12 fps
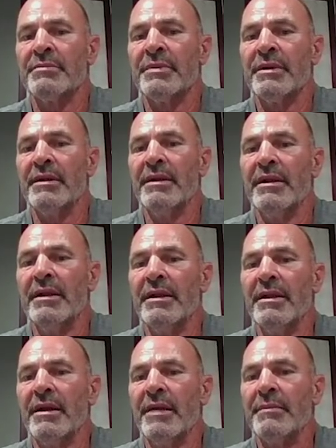But
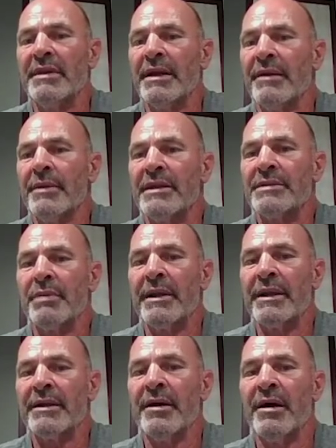I mean, everybody's
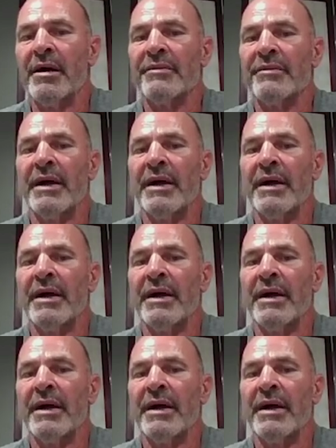playing golf.